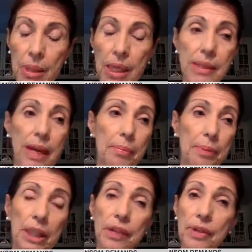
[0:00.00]
Because I
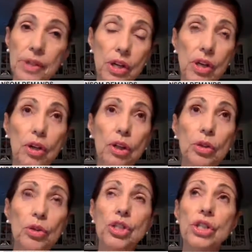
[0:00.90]
believe his
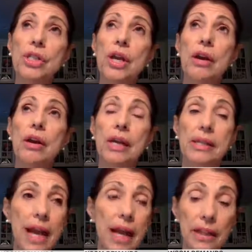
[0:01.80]
conclusions are
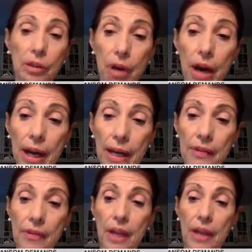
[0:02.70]
exactly
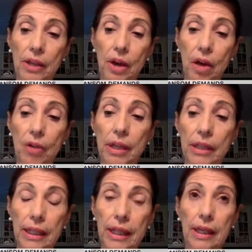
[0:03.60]
right, that
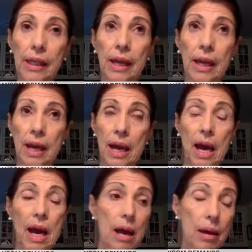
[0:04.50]
currently
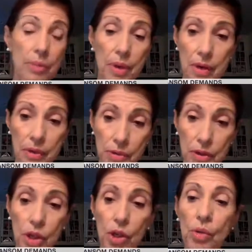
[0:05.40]

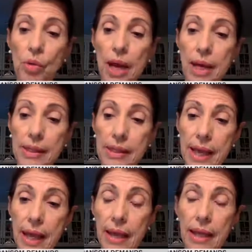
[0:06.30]
the
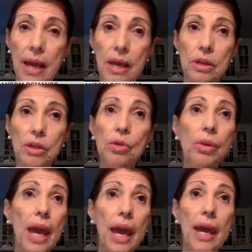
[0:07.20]
US and
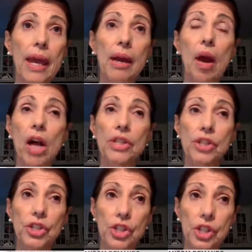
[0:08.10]
UK
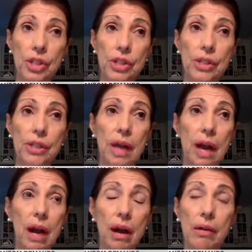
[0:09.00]
hostages
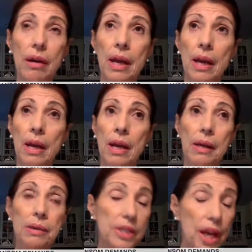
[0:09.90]
are
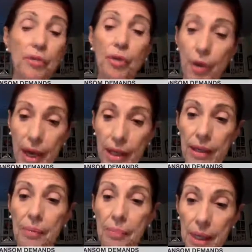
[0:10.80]

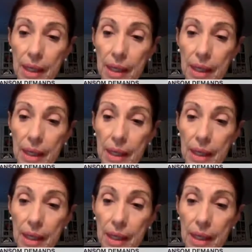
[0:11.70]
suffering